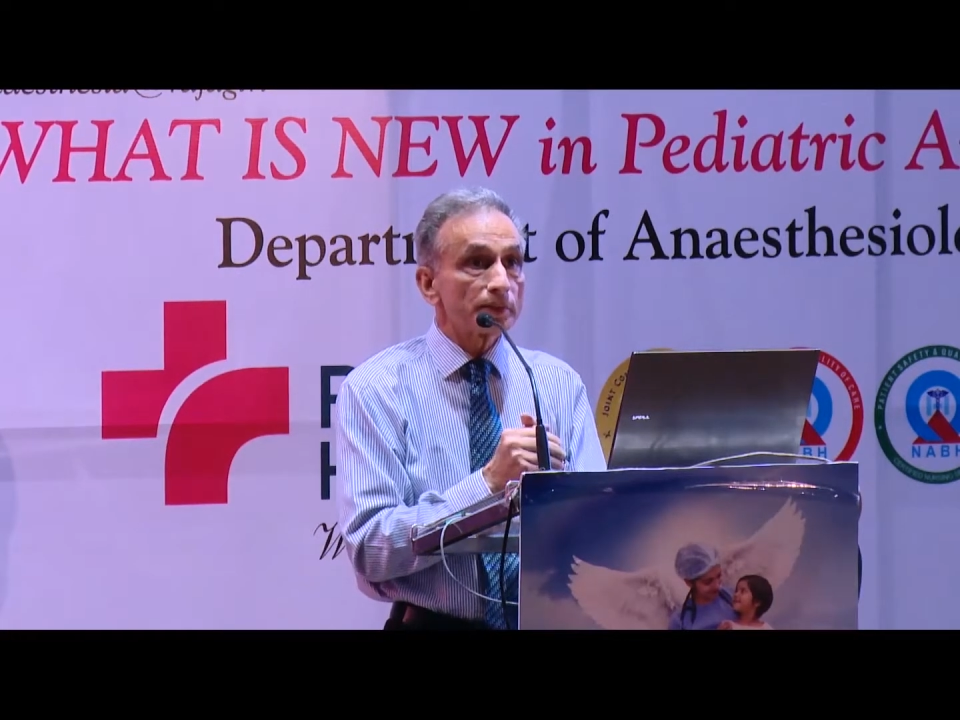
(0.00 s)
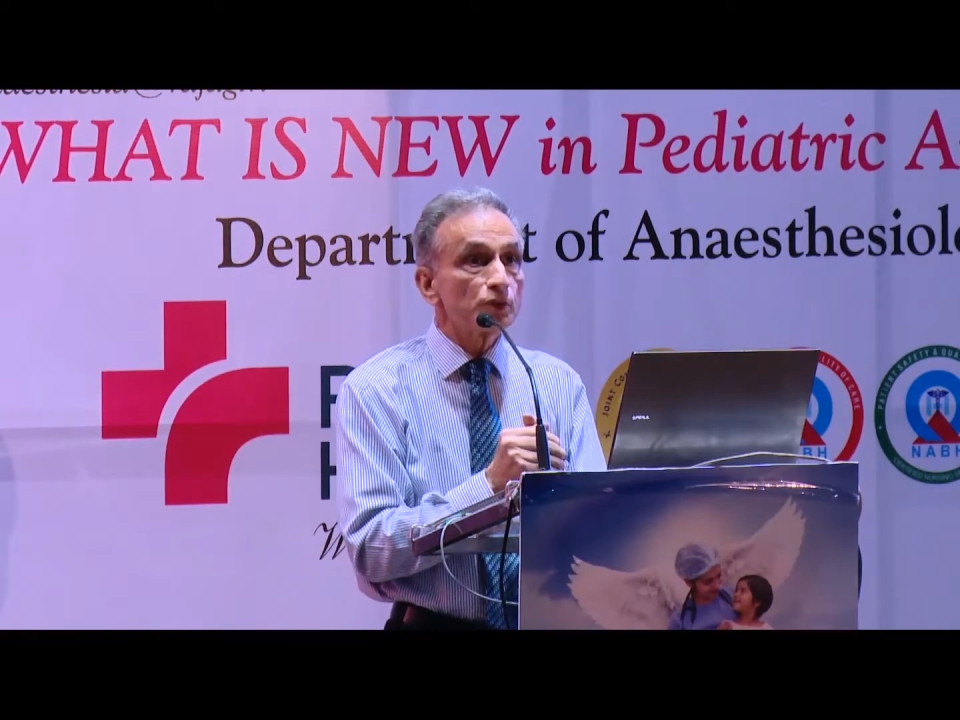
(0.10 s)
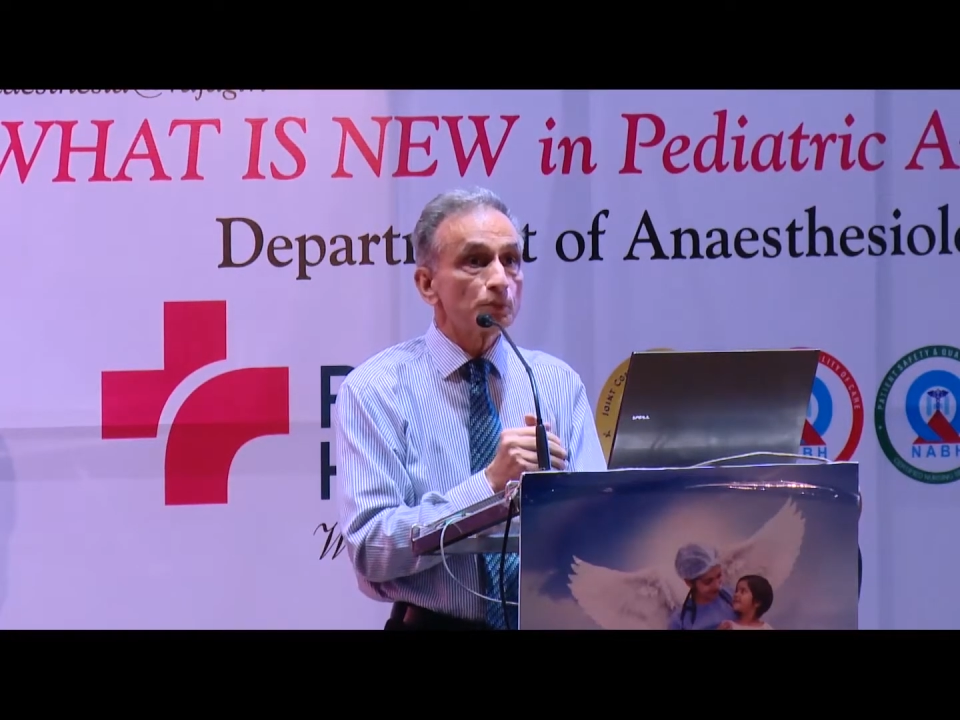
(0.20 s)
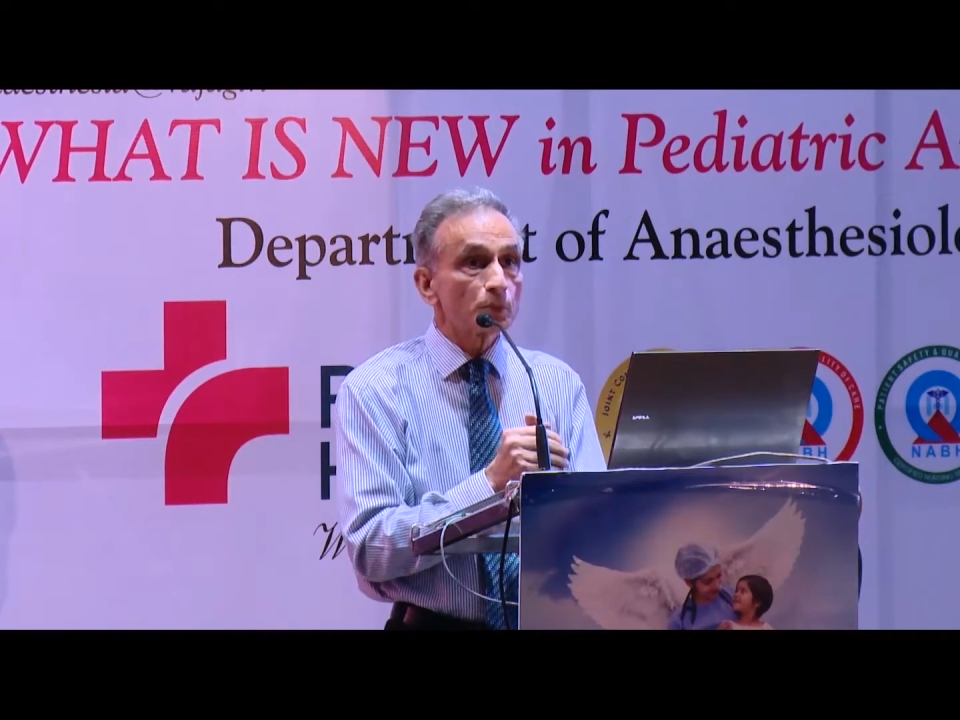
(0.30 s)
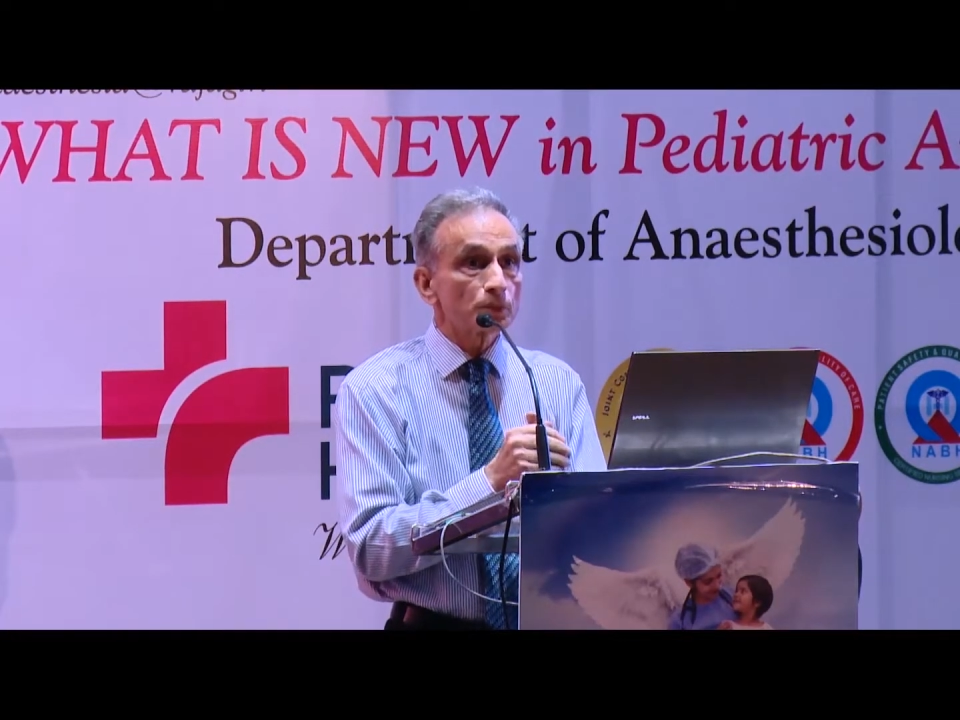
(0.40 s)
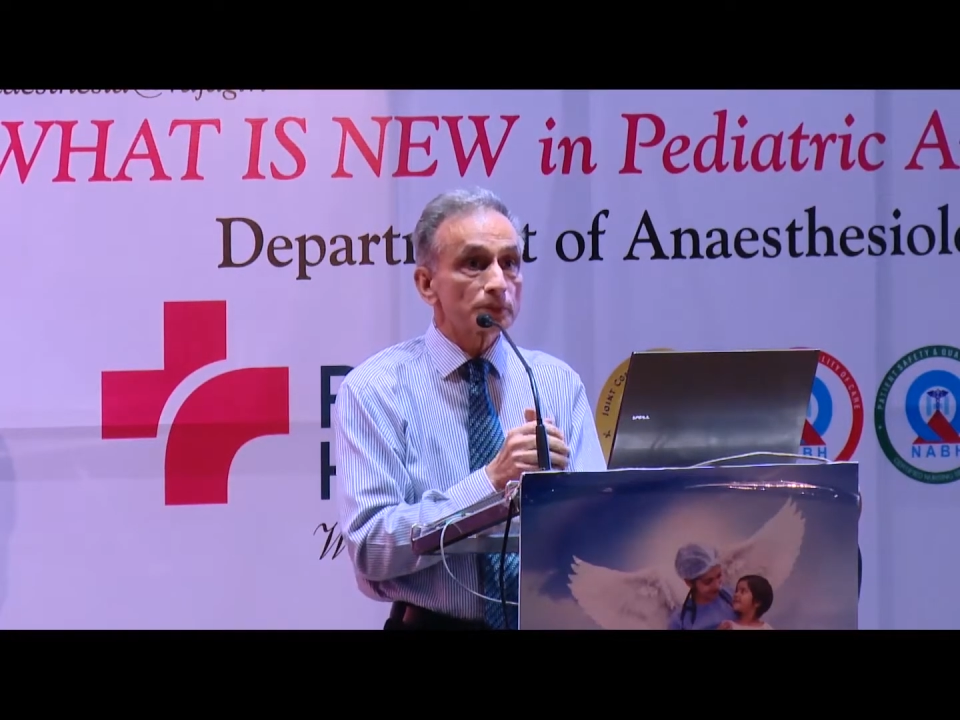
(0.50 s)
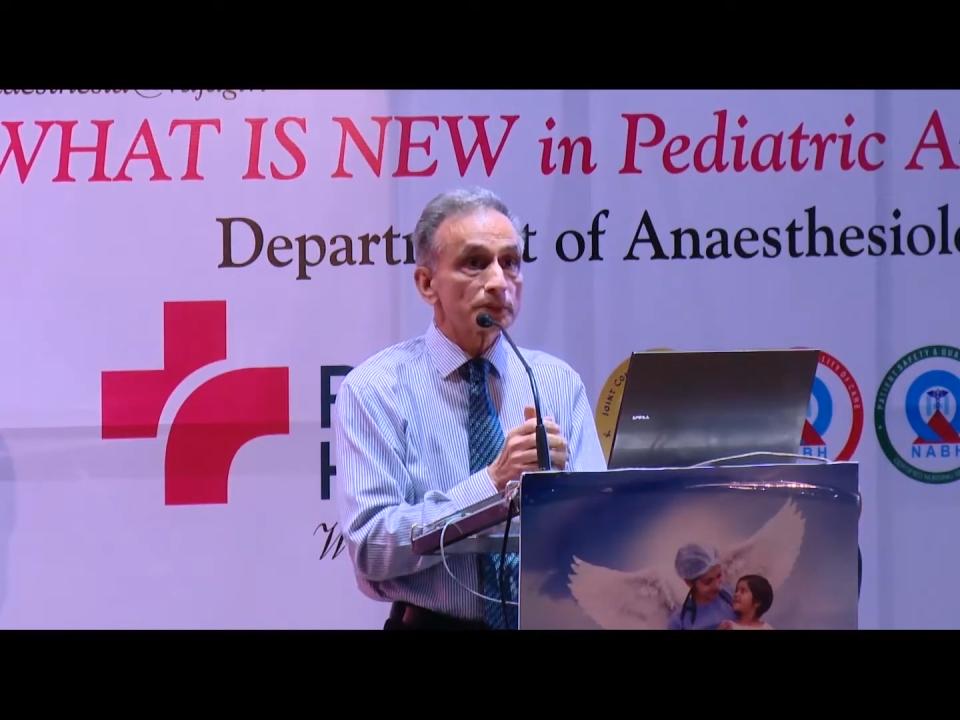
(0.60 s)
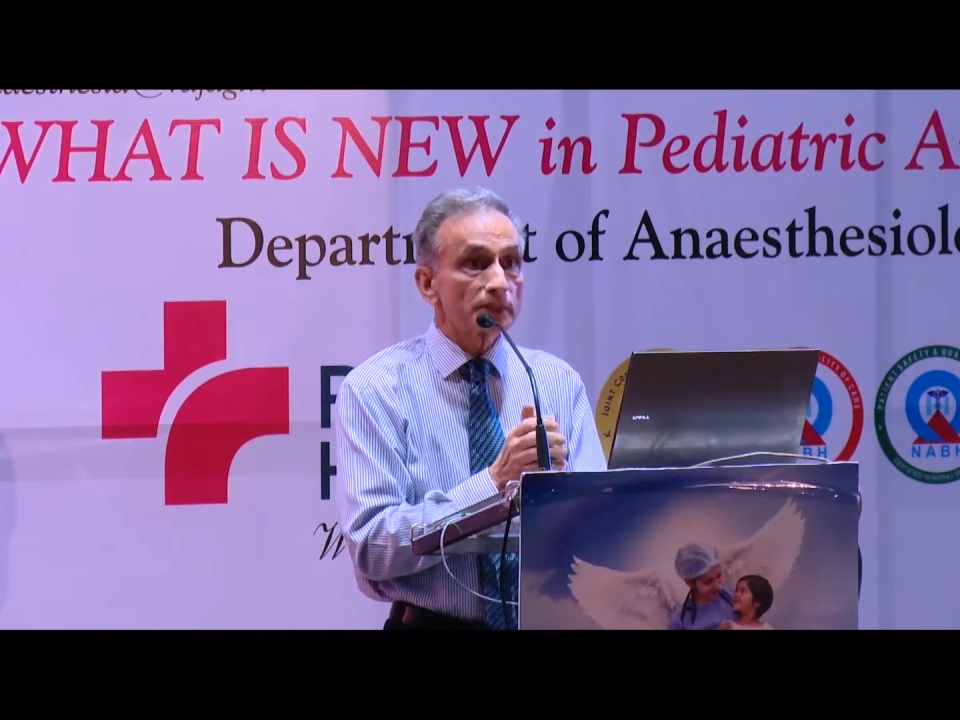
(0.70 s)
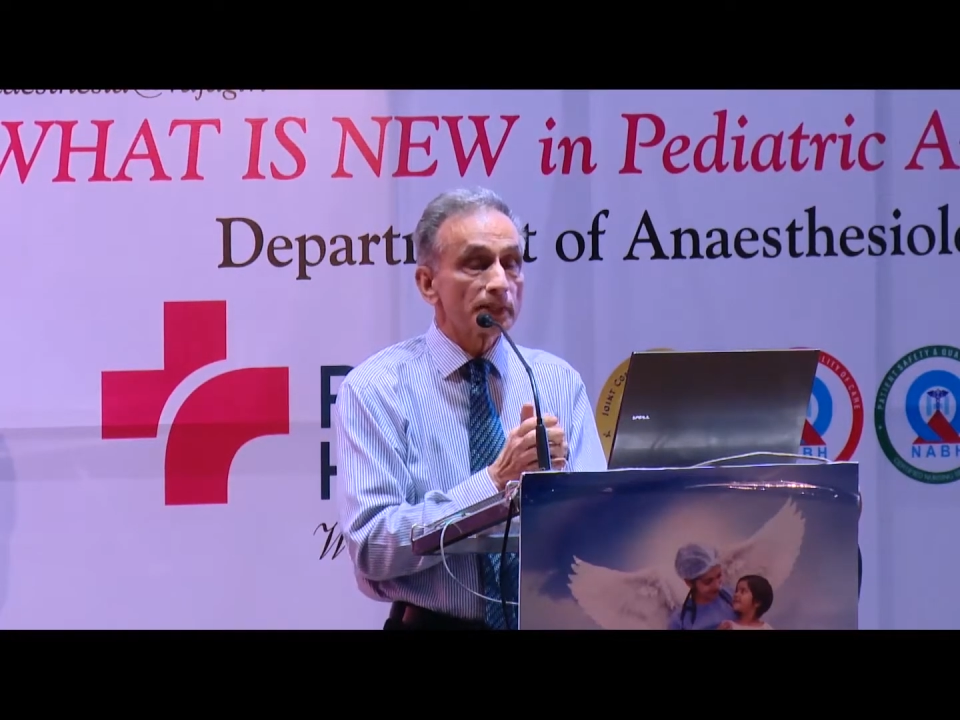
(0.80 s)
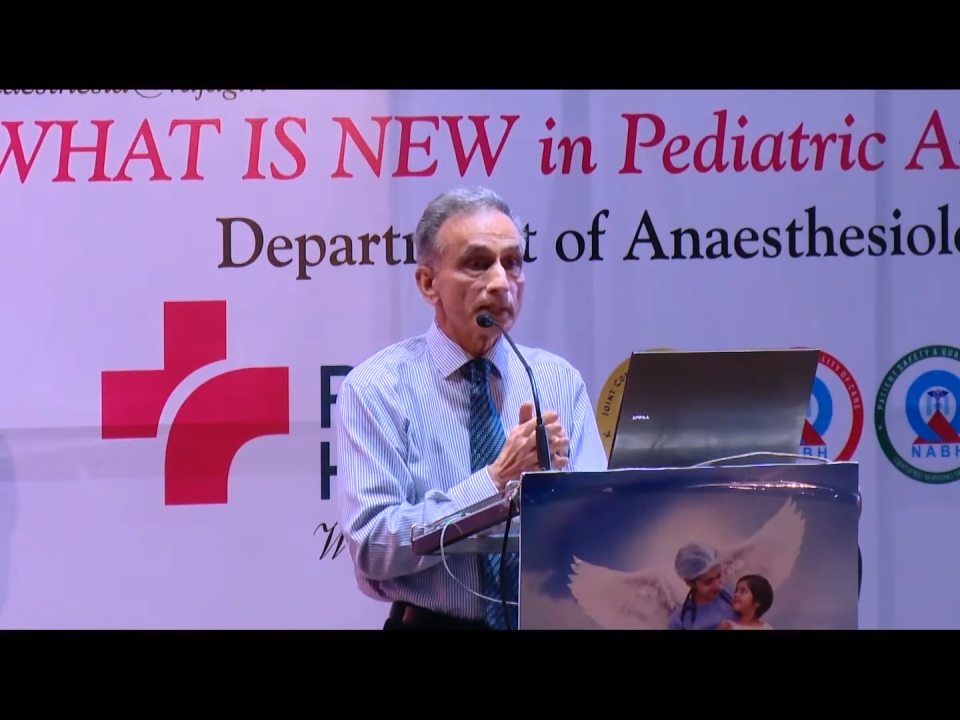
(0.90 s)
newborns.